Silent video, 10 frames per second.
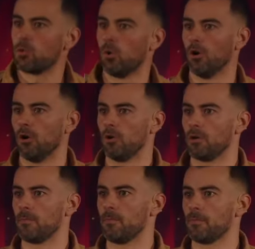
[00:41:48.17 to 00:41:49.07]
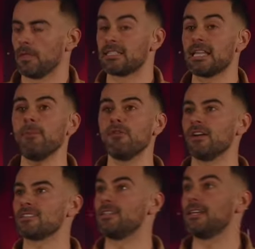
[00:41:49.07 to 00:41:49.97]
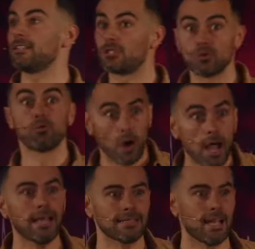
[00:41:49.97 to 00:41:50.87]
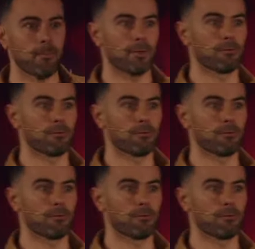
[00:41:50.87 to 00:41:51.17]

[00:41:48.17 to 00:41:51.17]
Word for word: world. Some of us need to rise up